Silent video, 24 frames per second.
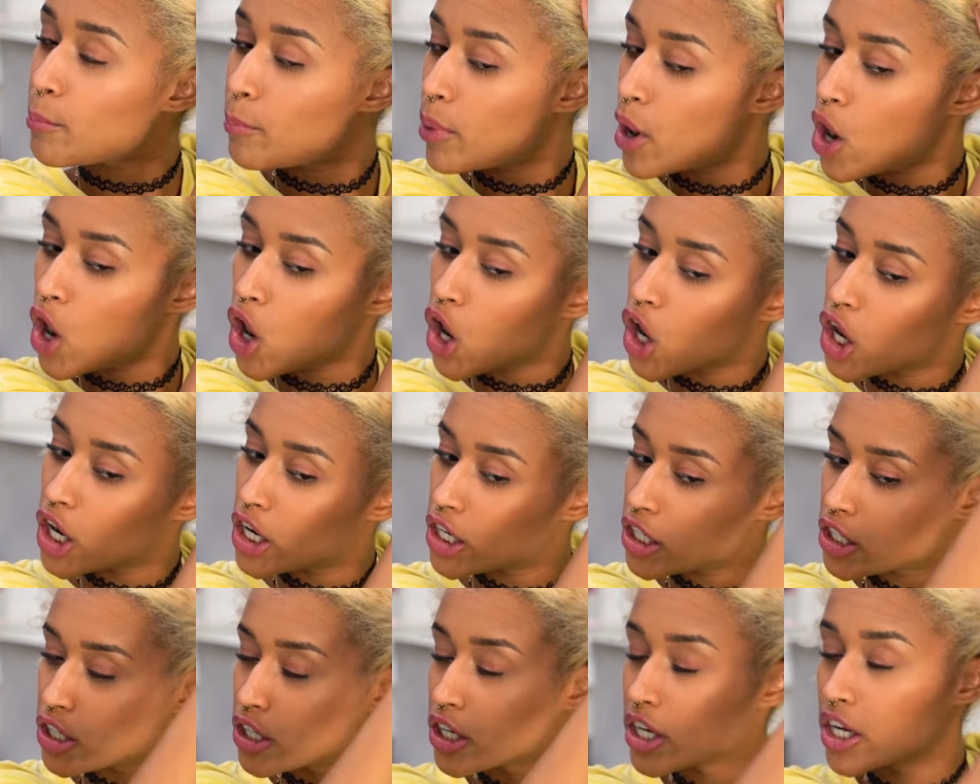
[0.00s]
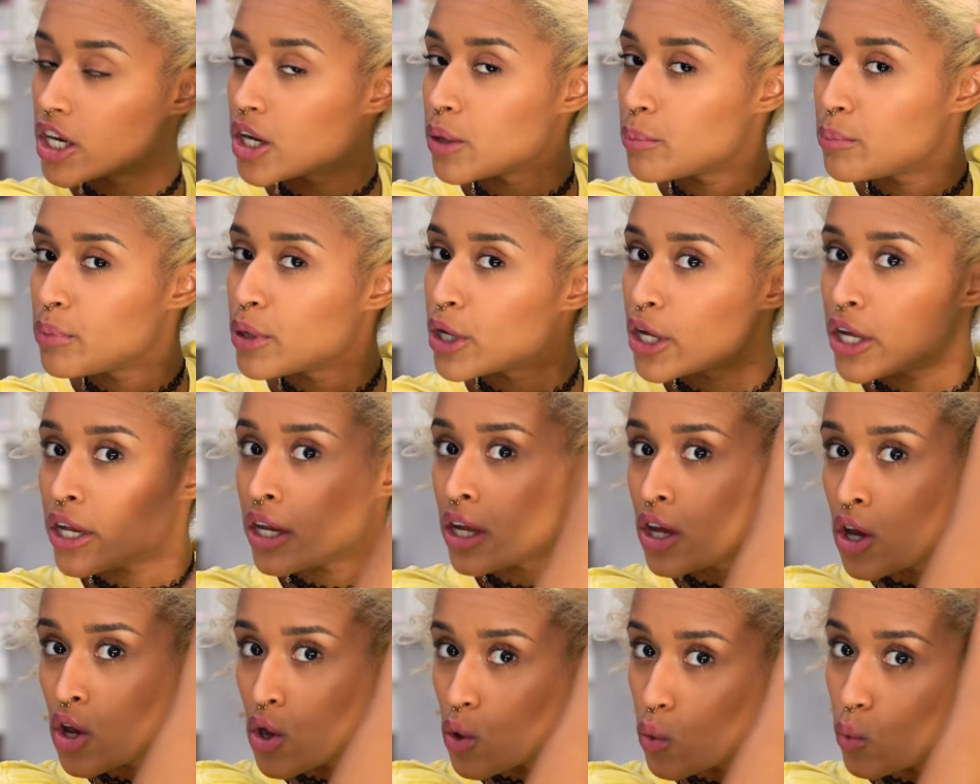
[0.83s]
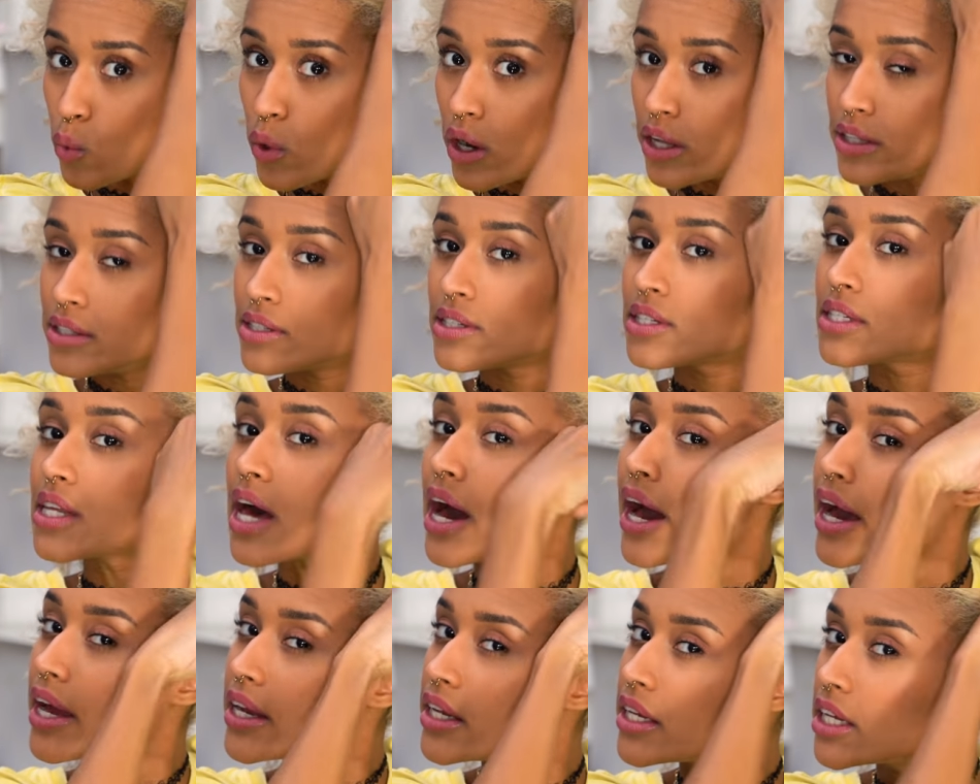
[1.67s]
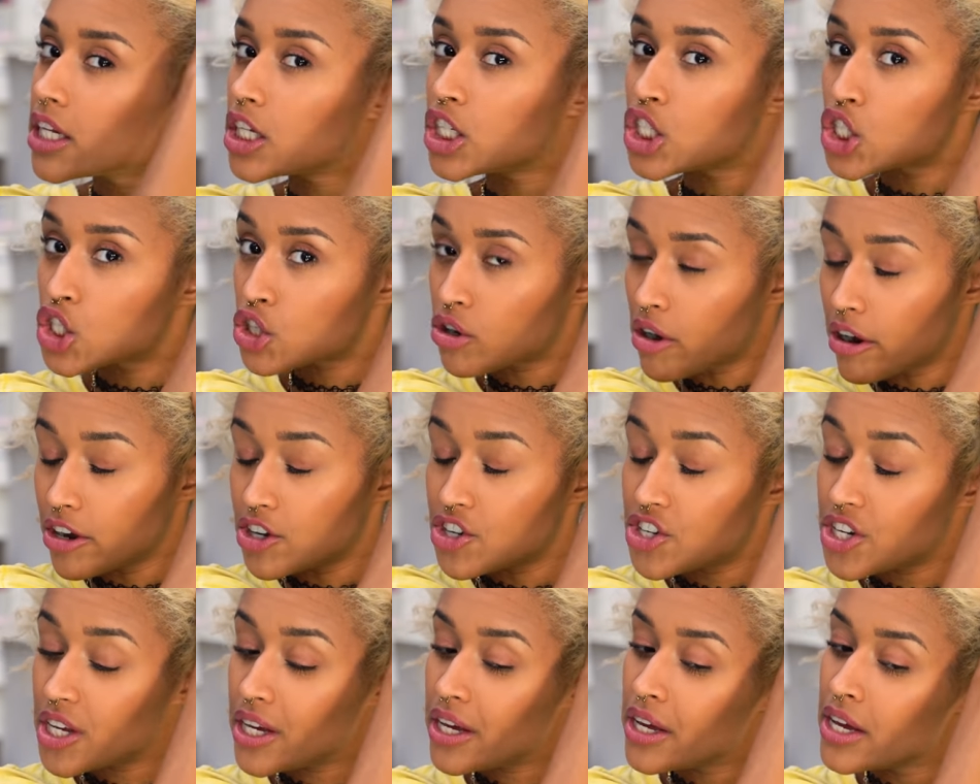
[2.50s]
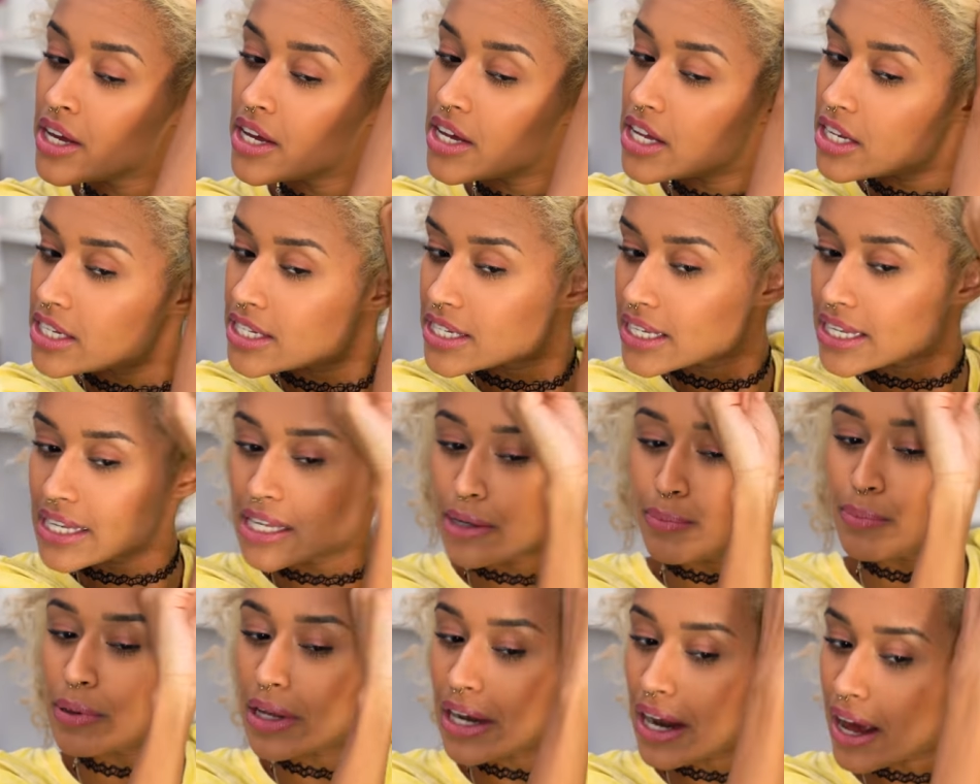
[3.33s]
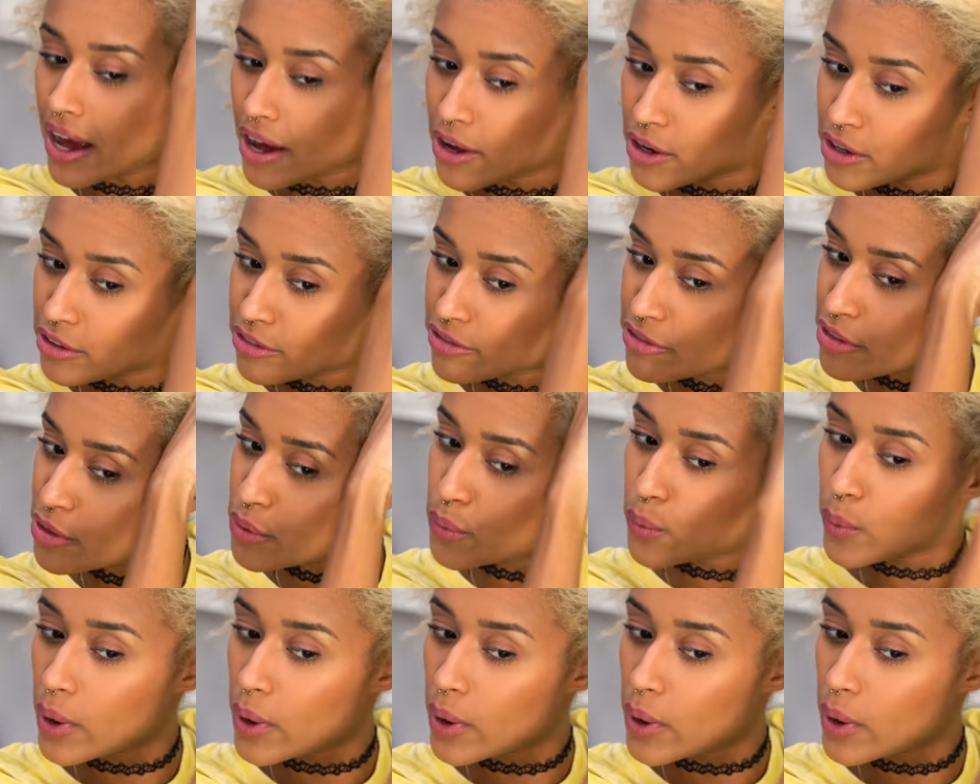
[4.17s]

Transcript: the part, you're gonna put one side in a scrunchie to keep it out of the